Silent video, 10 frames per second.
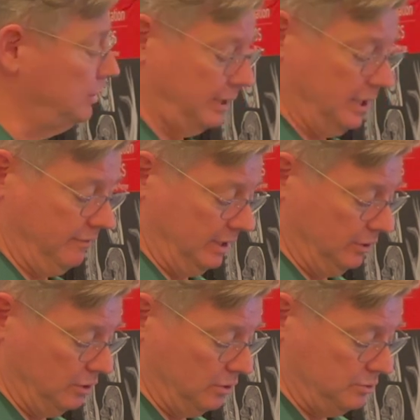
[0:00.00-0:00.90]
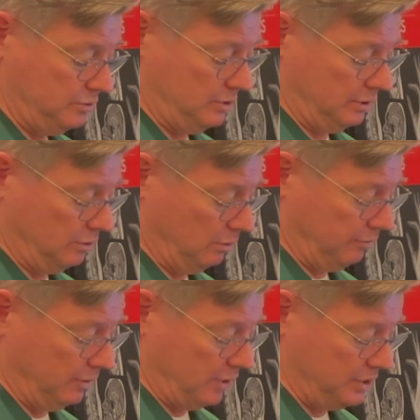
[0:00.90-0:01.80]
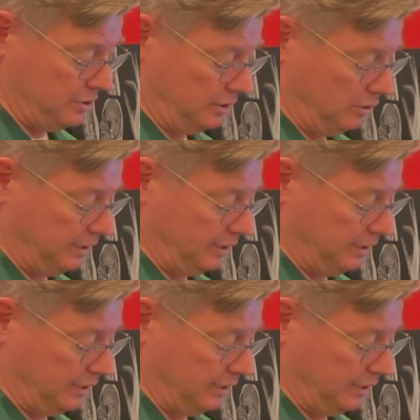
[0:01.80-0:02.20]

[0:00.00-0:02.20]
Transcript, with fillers: the, the KV, the dose, uh, total filtration,